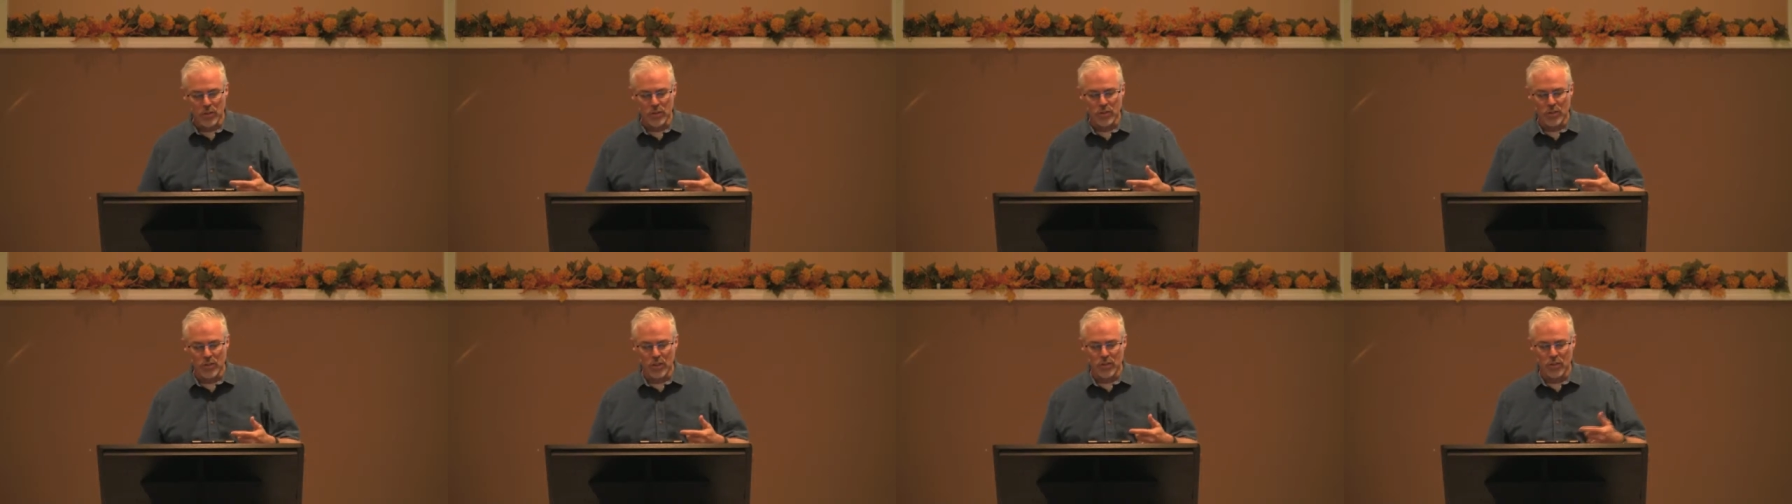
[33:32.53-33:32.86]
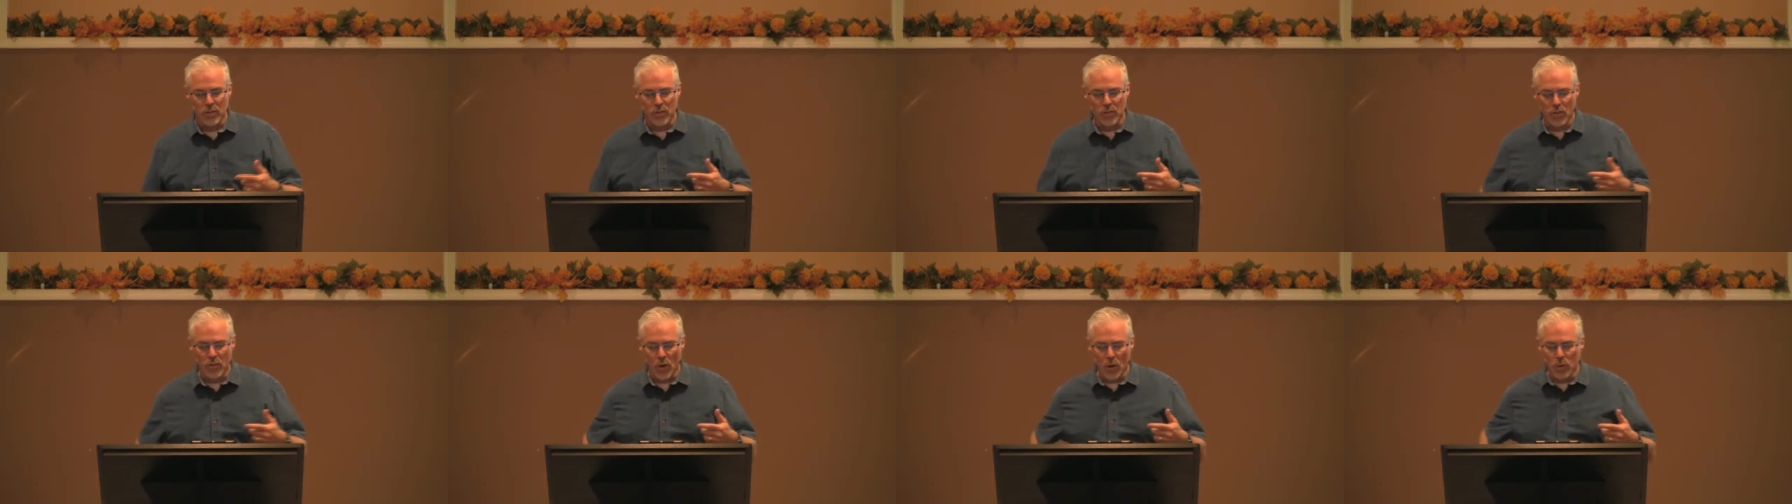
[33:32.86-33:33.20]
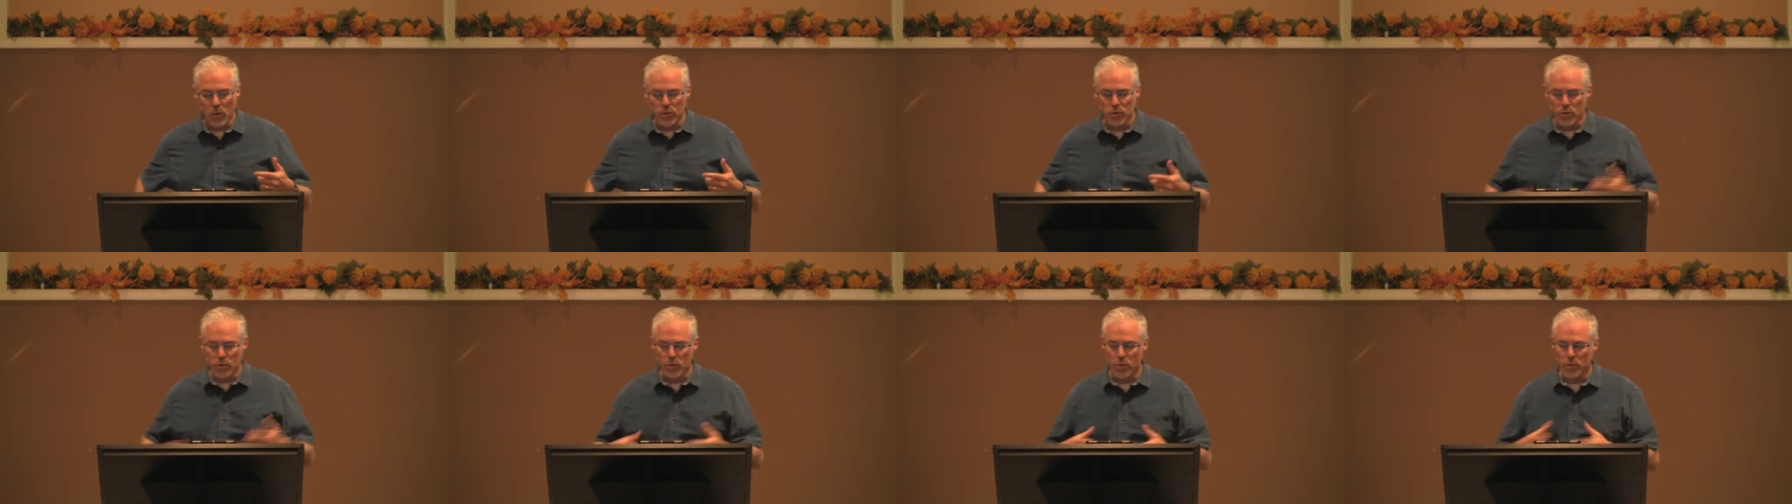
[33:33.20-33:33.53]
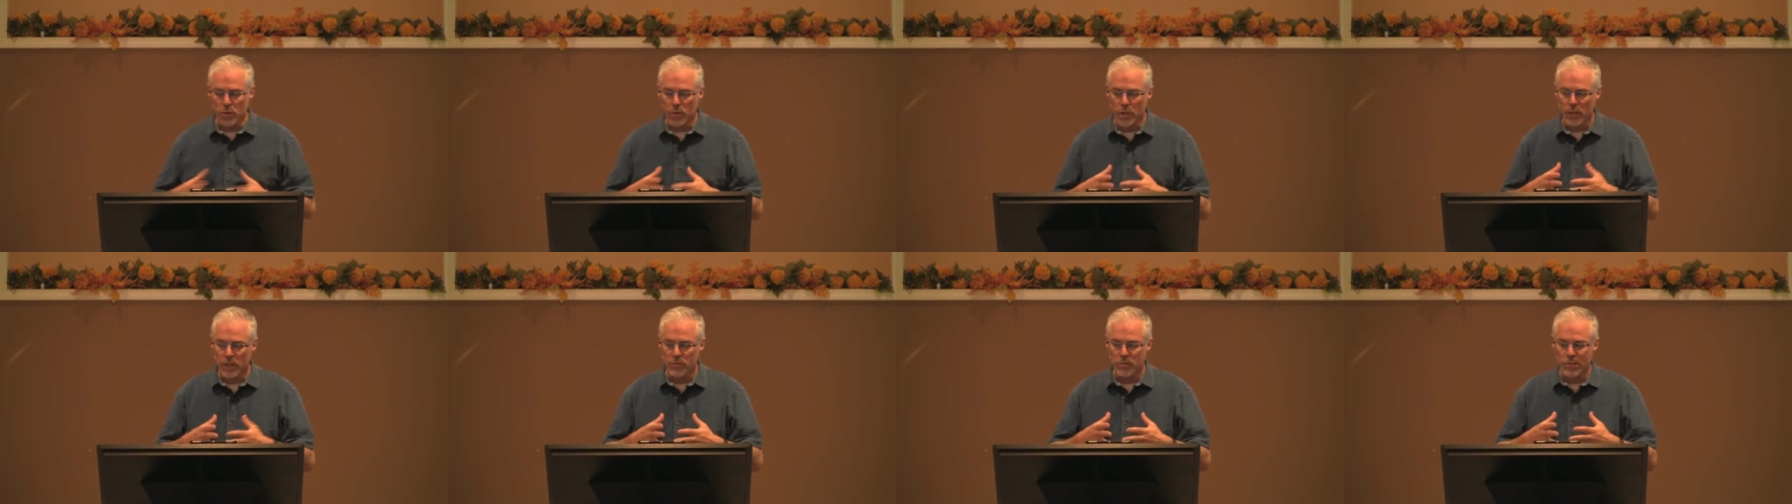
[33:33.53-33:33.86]
it says that those
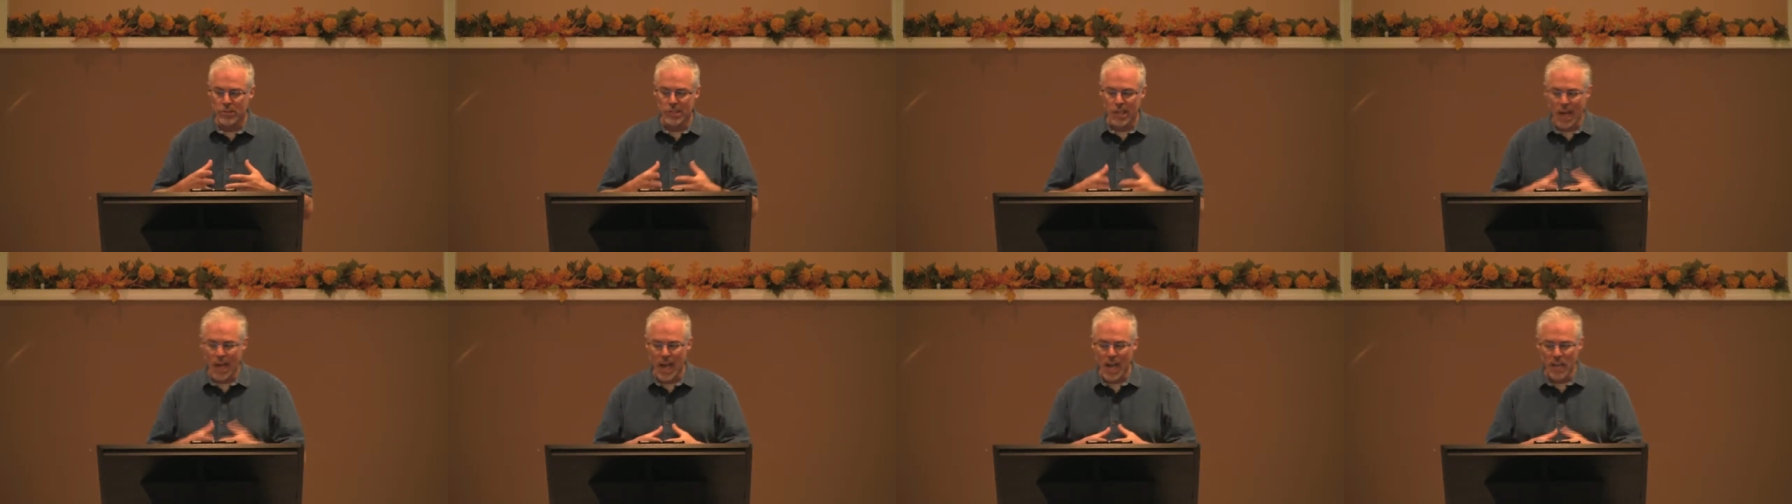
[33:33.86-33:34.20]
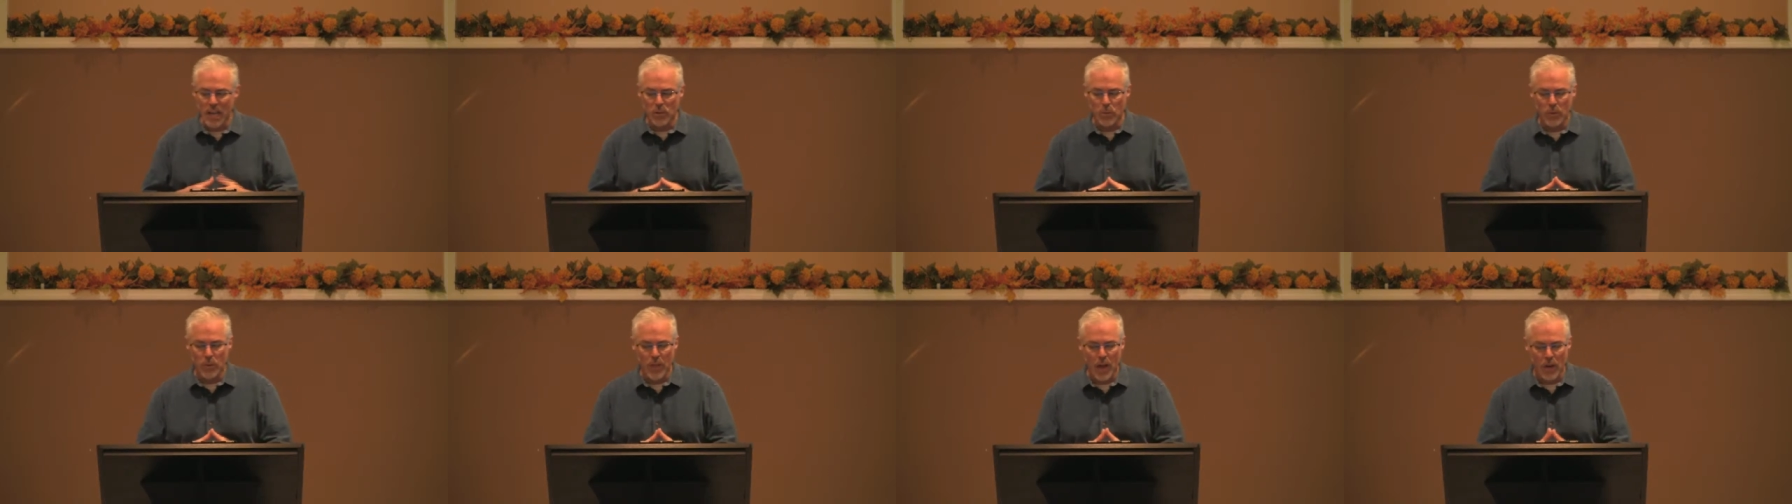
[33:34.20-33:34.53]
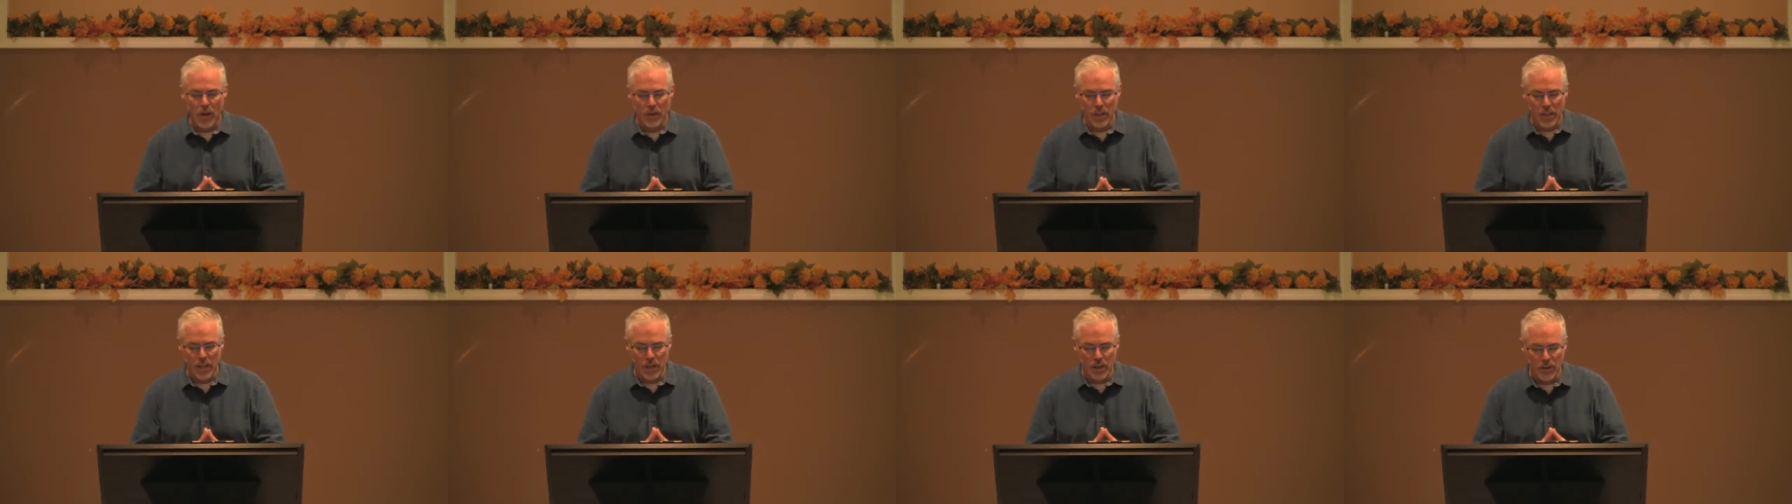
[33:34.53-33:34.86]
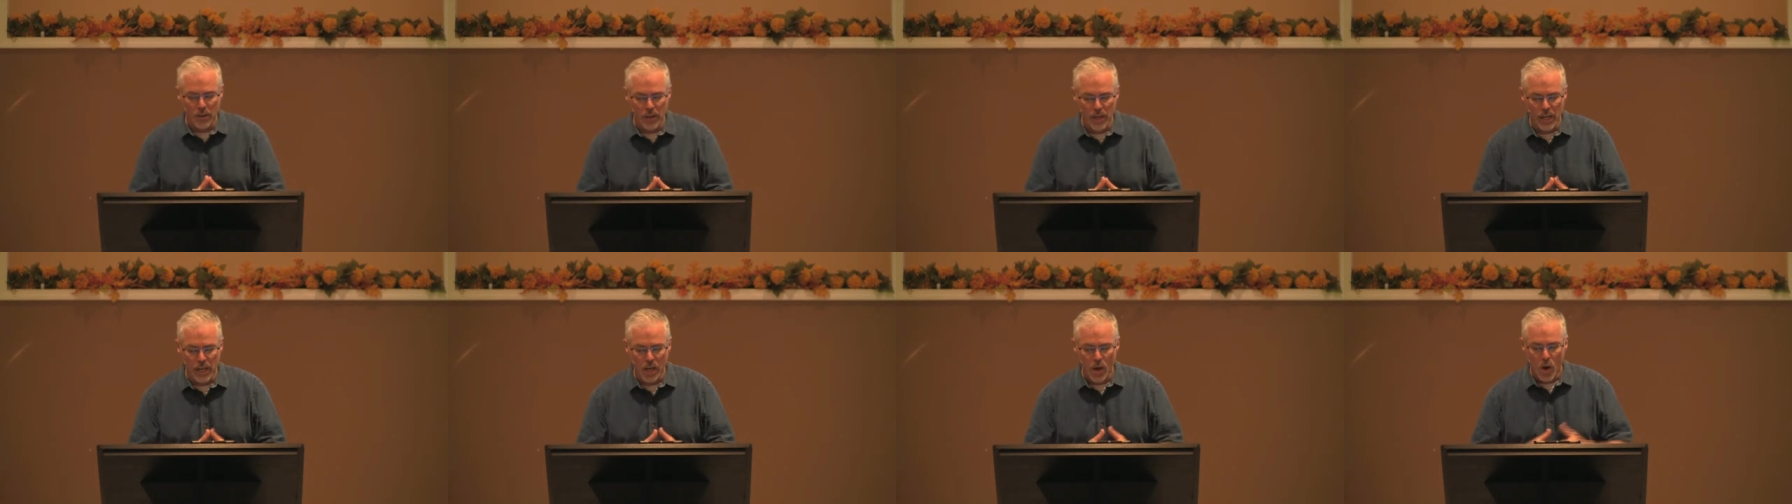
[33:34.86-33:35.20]
who have died without
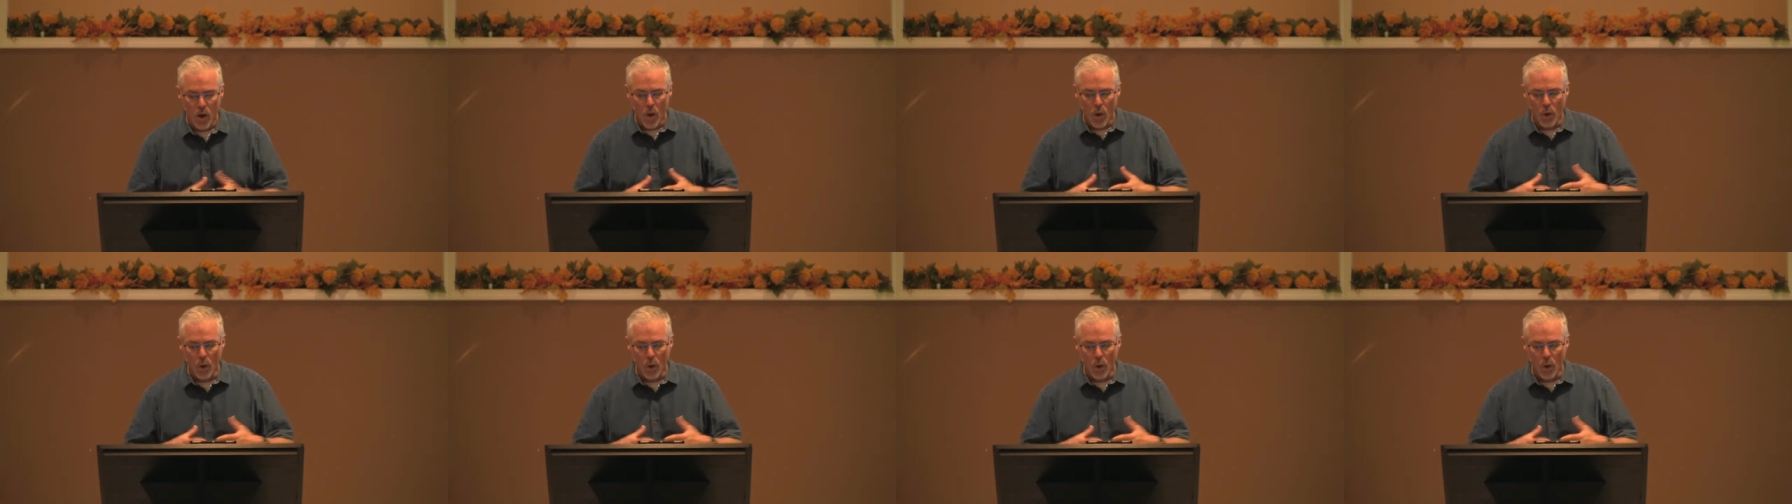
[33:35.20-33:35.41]
hearing